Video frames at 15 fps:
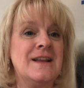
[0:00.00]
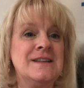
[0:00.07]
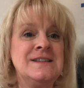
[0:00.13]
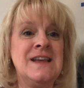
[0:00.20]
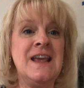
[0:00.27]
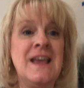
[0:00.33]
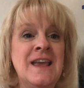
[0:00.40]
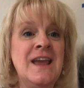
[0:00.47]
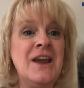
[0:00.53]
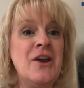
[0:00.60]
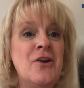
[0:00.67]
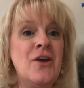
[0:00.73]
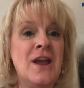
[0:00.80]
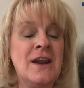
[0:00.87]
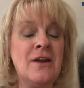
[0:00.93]
Take
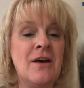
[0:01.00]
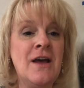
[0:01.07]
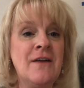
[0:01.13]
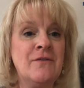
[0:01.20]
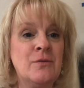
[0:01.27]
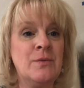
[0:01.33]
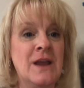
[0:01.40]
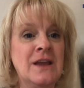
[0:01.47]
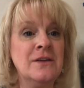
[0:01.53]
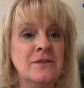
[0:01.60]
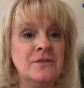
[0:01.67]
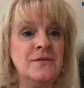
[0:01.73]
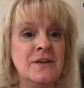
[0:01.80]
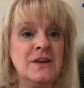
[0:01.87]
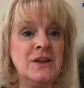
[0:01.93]
care, and I'll have a
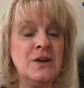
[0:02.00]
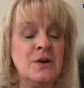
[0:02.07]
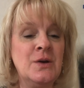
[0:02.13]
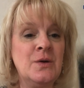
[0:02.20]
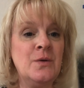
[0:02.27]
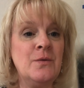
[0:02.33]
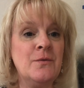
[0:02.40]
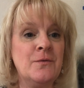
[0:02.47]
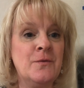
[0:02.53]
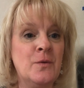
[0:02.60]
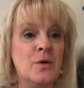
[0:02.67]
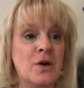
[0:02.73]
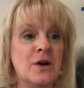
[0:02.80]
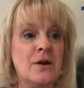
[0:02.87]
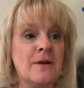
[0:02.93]
regular video
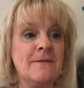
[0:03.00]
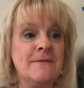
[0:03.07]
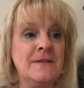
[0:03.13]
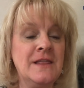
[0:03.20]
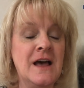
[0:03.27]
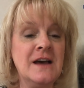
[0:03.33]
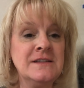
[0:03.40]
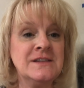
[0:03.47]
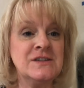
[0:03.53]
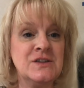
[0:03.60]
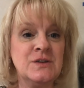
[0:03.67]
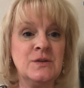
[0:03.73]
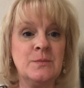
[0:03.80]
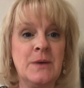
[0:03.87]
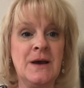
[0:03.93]
for Floss
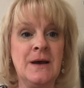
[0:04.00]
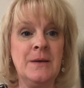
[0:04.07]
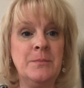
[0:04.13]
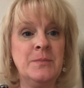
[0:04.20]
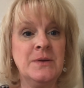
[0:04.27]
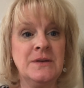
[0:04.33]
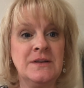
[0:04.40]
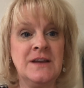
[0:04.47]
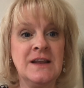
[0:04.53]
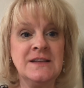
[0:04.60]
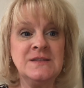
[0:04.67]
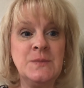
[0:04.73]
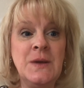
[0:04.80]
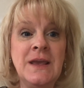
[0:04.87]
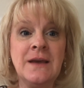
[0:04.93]
Tube up
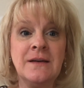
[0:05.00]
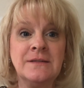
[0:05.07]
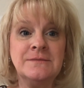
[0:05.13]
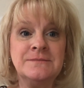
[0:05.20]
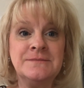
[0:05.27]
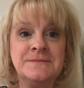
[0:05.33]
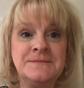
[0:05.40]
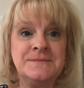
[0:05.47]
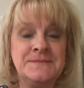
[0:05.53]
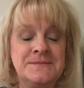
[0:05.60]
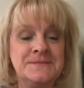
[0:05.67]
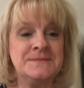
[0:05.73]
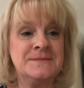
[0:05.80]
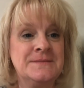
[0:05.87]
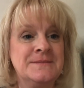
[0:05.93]
next week.
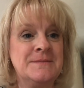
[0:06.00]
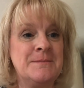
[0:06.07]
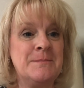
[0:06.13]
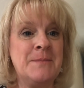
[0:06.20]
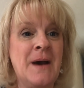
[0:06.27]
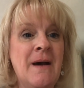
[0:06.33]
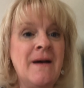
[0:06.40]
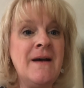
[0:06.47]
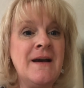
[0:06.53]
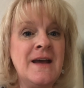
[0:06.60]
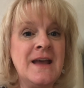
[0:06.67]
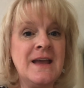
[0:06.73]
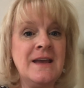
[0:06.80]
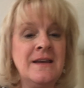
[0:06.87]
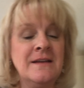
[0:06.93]

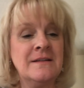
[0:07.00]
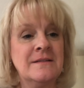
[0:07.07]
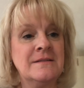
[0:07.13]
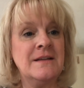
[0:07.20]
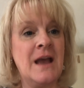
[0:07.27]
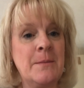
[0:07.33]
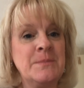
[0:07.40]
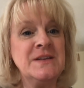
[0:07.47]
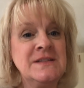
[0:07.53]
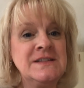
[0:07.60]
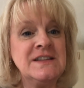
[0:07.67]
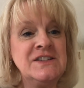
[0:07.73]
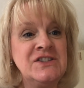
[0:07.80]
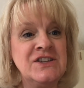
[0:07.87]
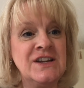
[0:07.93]
Bye. Happy
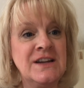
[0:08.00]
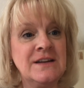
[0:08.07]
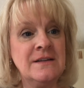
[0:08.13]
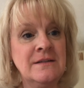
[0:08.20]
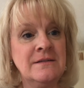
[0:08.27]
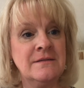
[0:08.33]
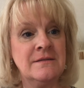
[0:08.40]
stitching.